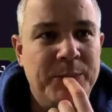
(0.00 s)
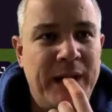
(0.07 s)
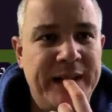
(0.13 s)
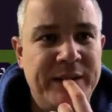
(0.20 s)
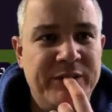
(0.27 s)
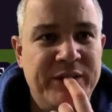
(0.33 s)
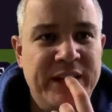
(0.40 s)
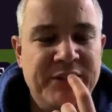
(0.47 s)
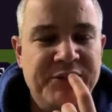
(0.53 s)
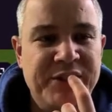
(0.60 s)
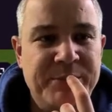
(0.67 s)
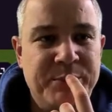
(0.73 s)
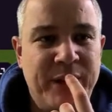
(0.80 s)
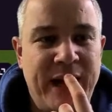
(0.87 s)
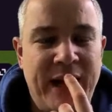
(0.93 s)
I didn't realise
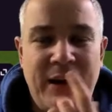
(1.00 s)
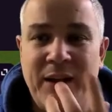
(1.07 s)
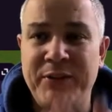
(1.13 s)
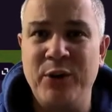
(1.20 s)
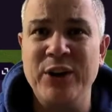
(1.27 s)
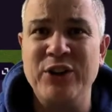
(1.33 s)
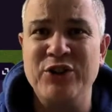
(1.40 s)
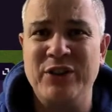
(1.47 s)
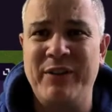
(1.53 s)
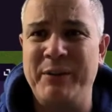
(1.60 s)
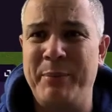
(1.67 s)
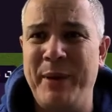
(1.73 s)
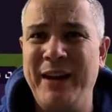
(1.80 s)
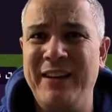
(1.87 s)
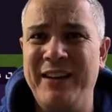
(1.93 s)
he'd put that out. I thought he should have had a
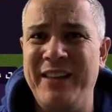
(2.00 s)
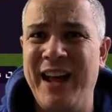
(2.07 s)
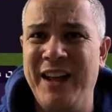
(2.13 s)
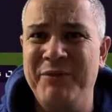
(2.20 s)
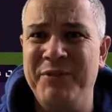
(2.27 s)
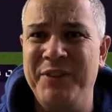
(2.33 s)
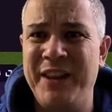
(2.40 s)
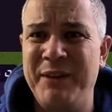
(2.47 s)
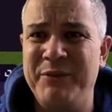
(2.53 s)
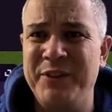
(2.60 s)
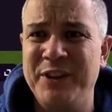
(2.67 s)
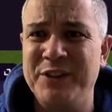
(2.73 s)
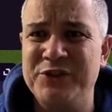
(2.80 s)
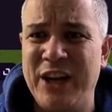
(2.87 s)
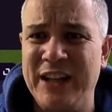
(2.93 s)
penalty there for that
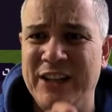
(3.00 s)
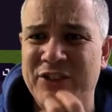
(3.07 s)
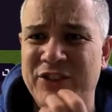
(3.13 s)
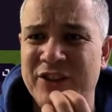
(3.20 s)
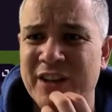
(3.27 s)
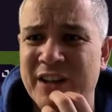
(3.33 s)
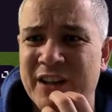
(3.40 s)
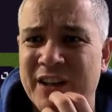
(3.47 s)
first challenge.